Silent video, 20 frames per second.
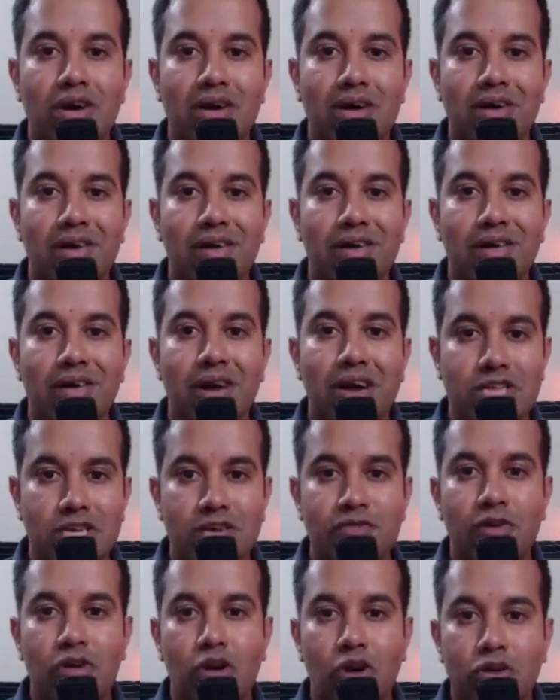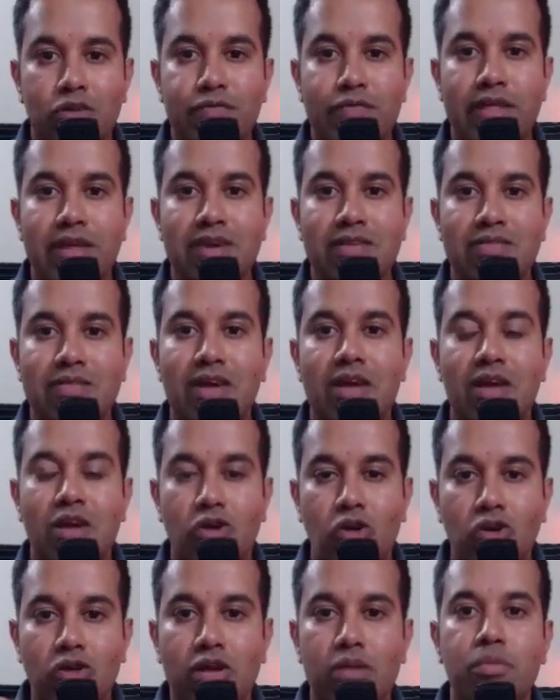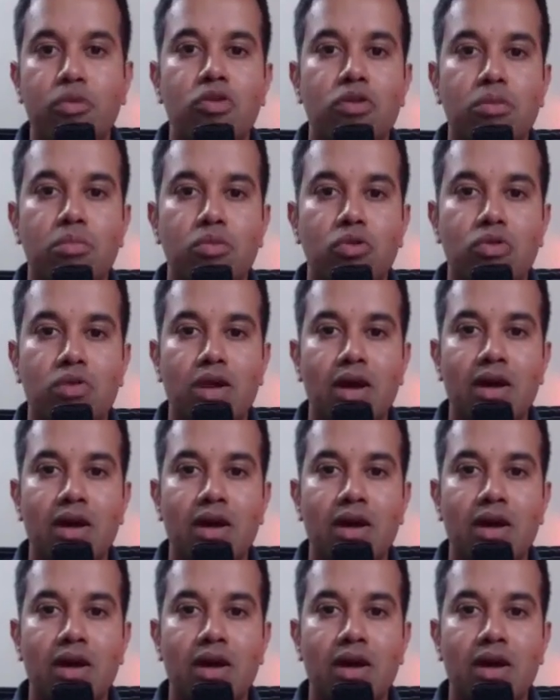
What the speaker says: achieve a lot of things, contribute more,